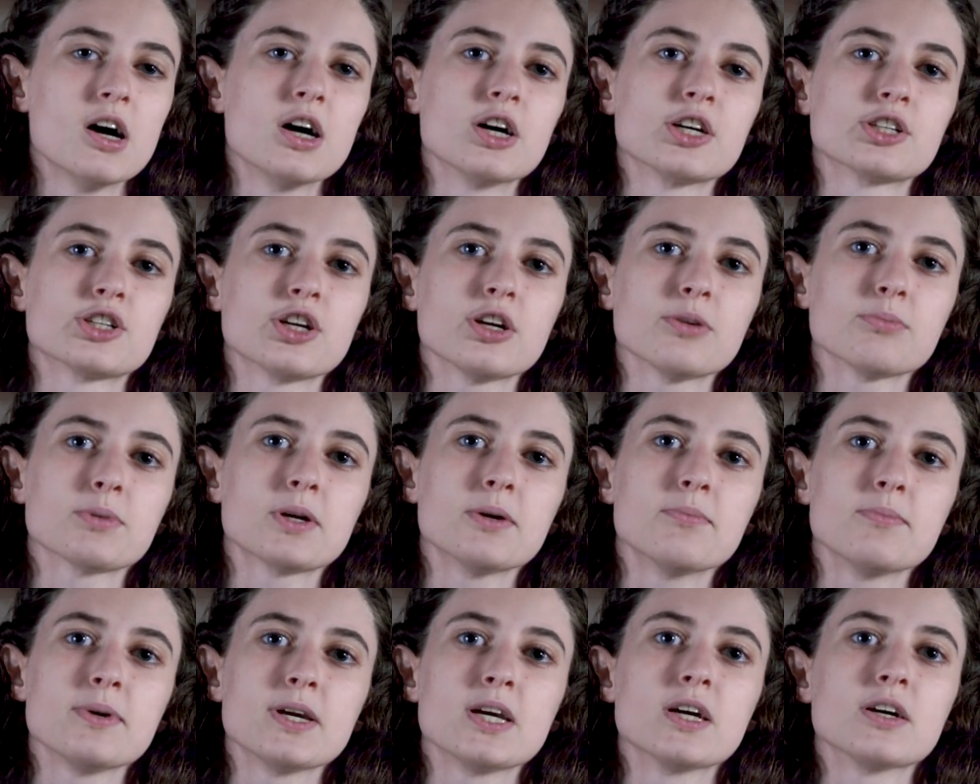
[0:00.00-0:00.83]
A term
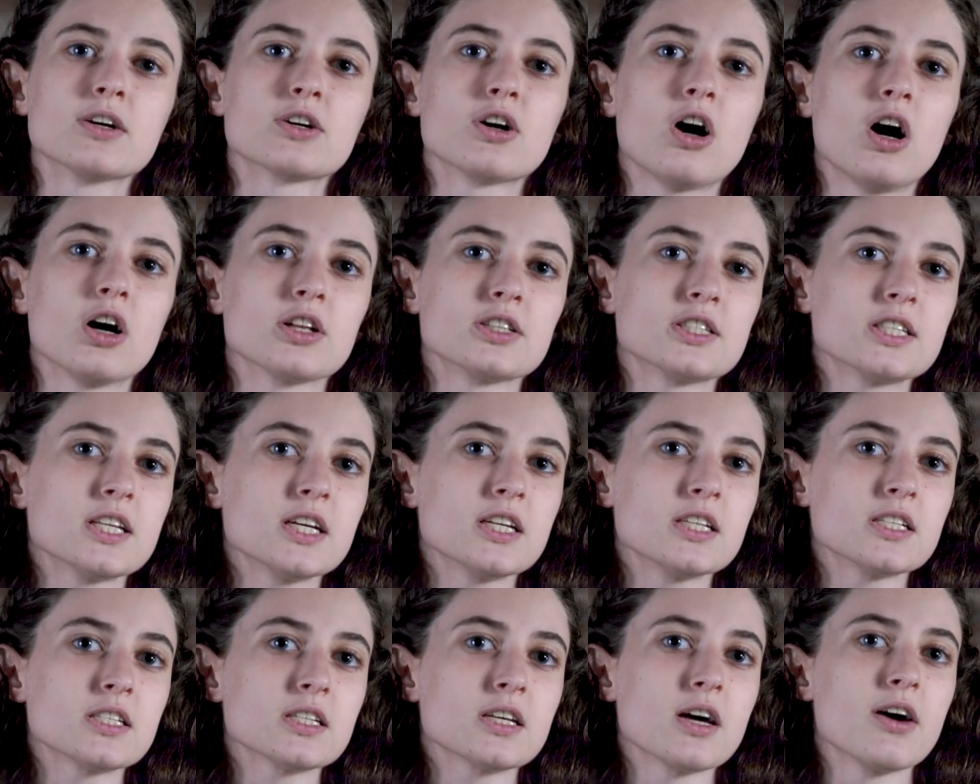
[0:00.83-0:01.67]
can be a
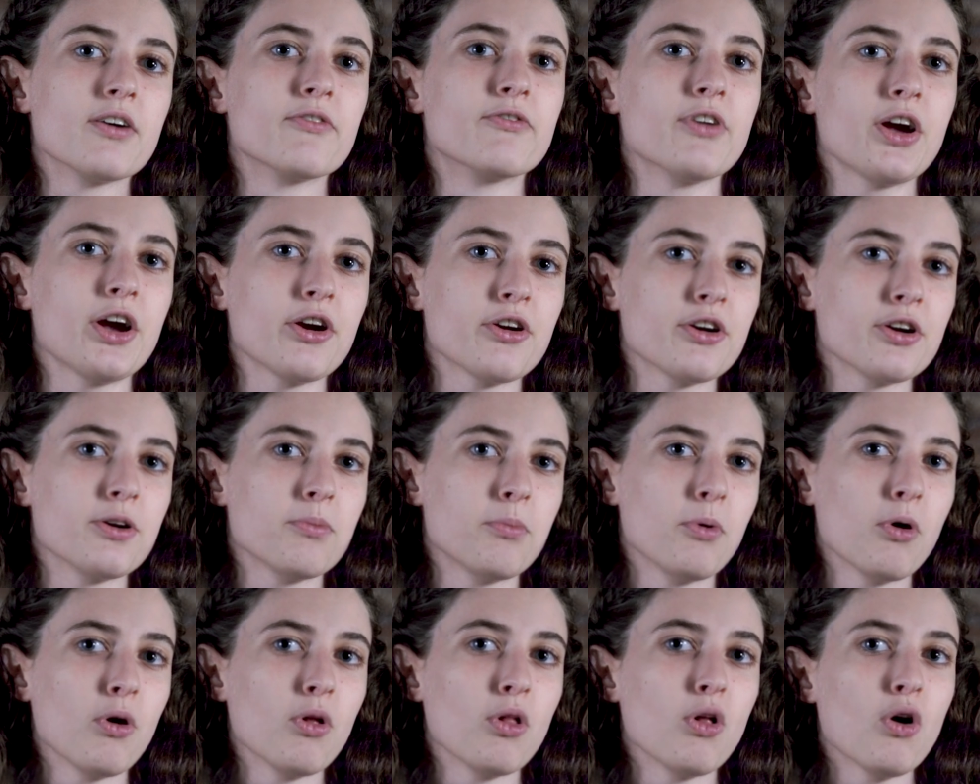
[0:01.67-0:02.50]
constant, a
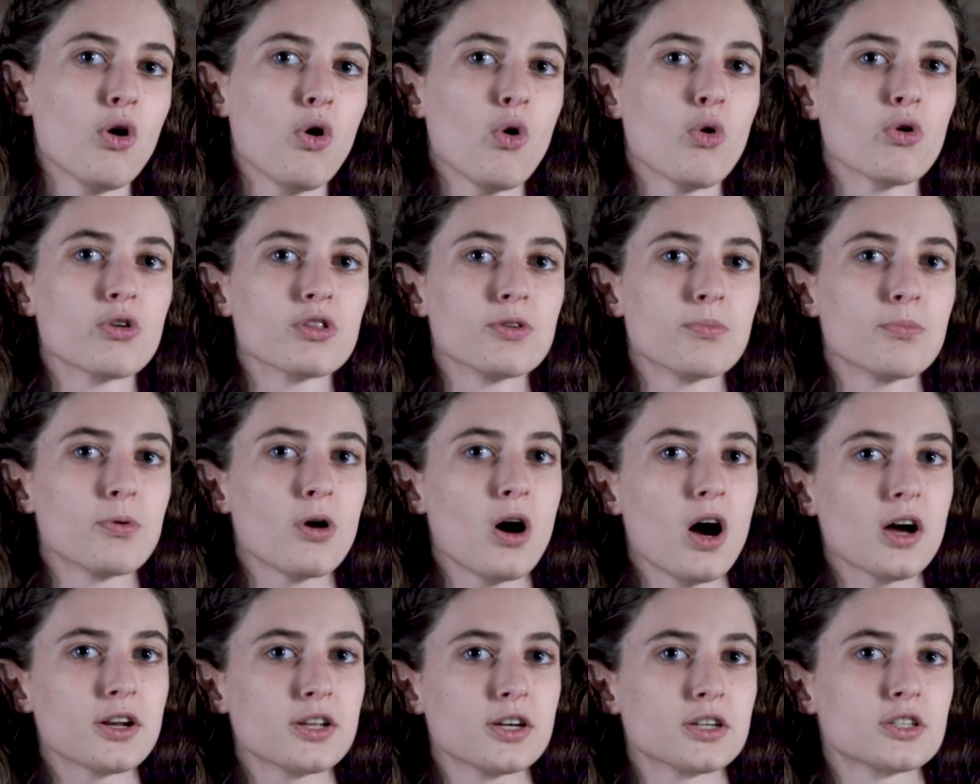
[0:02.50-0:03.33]
variable, or the
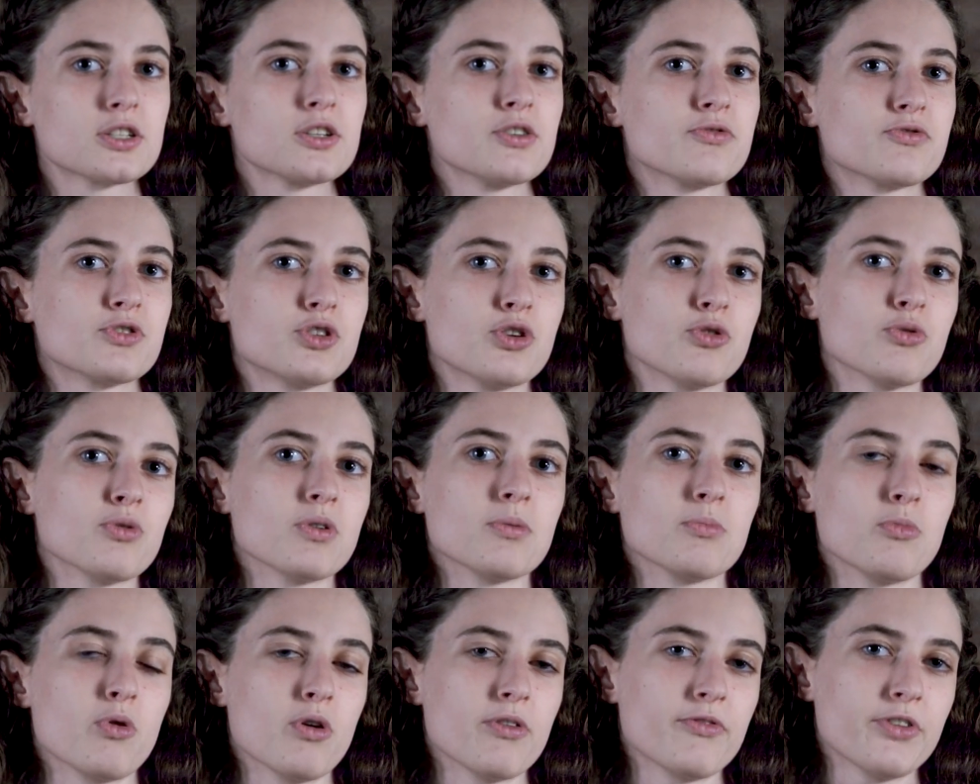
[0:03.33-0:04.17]
product of two
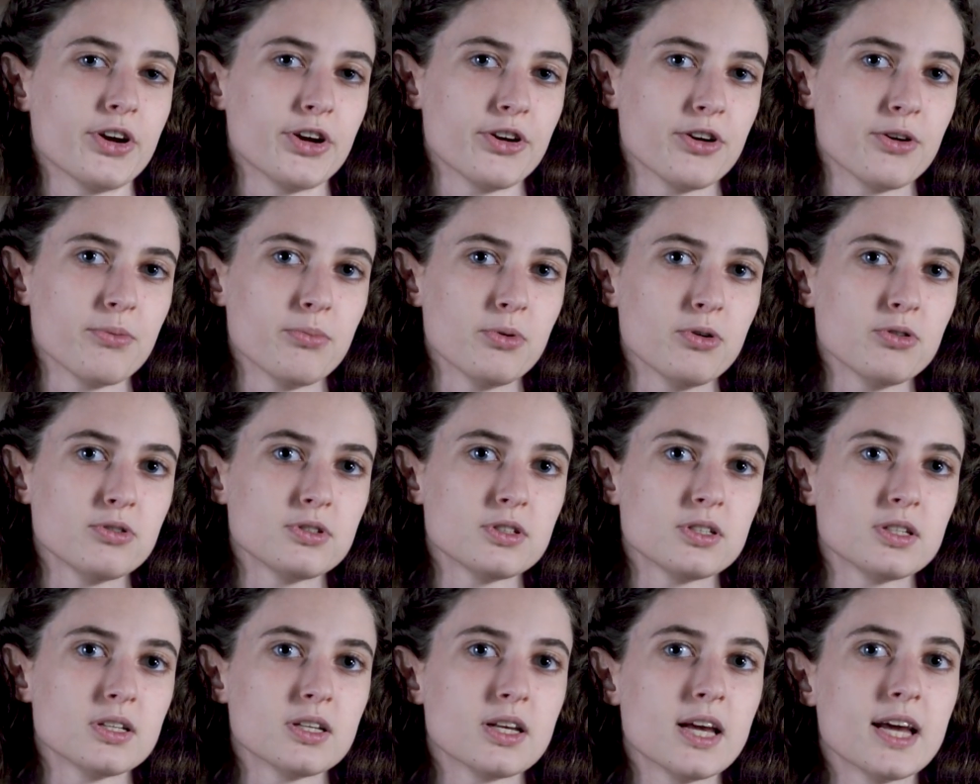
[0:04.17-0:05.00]
or more
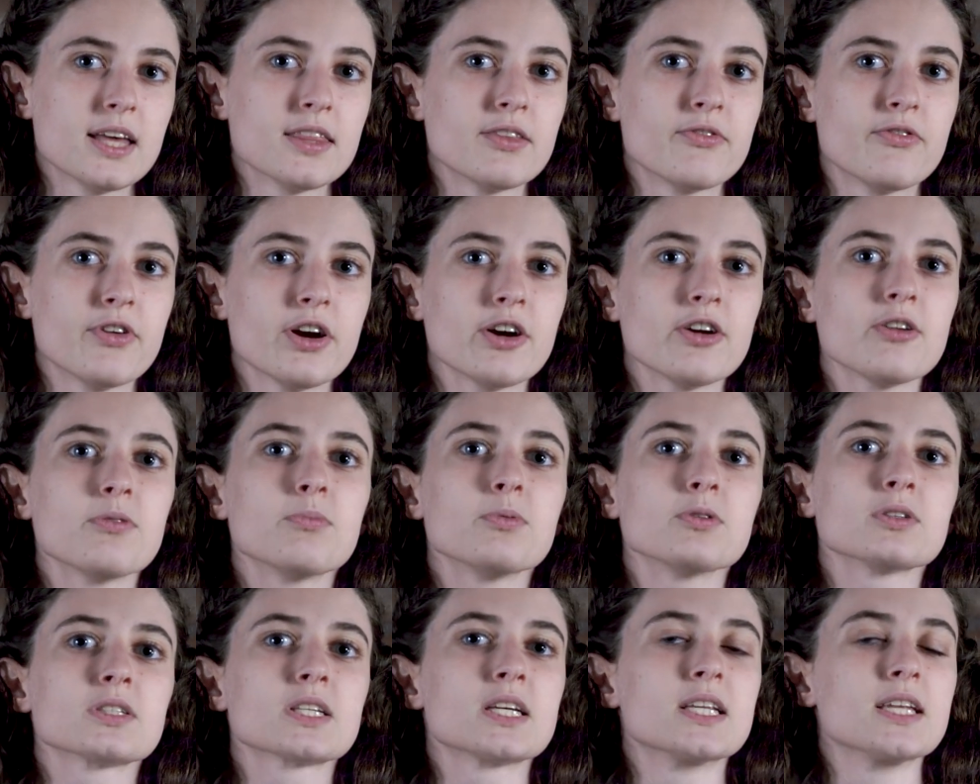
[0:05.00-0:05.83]
variables, and the
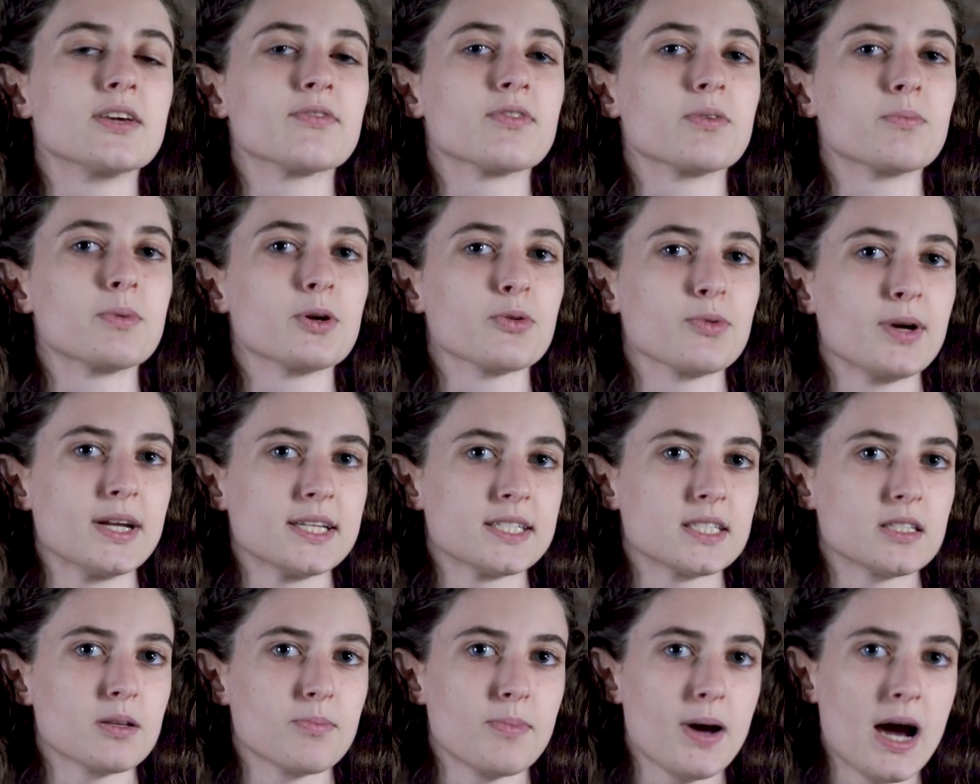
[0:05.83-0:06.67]
variables can even be
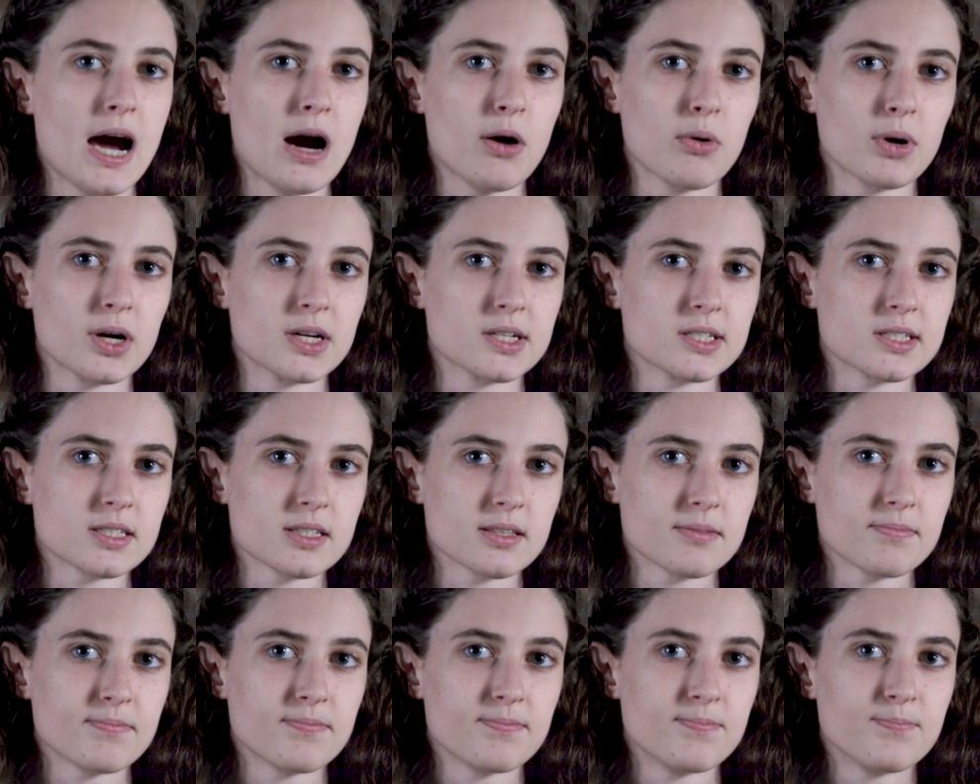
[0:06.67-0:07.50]
raised to
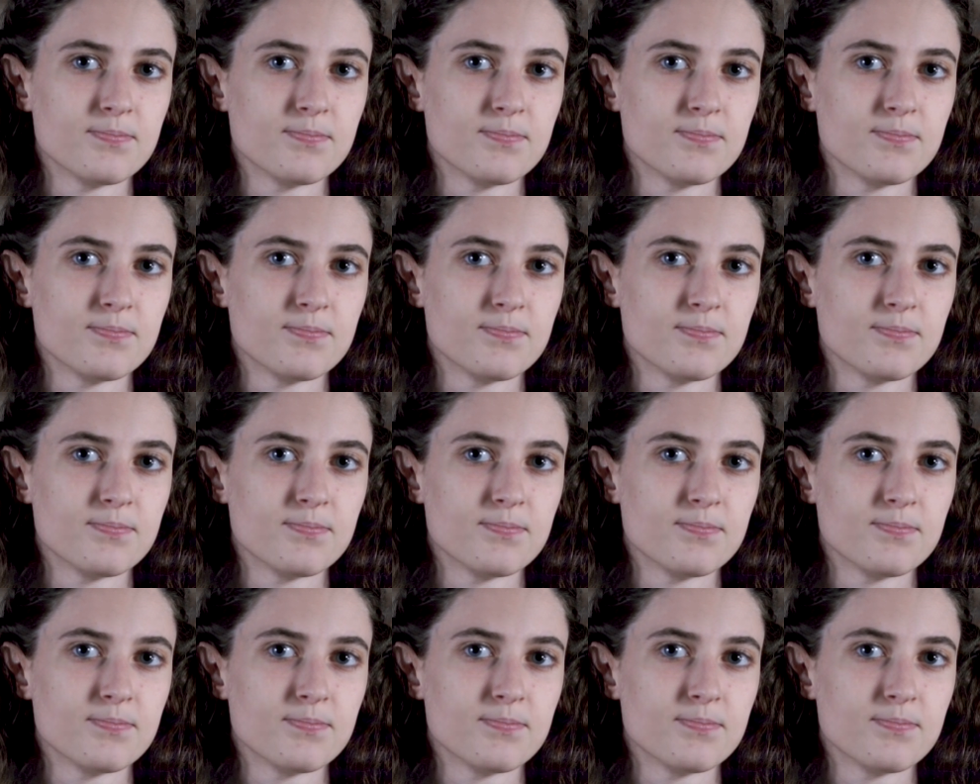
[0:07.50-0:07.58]
powers.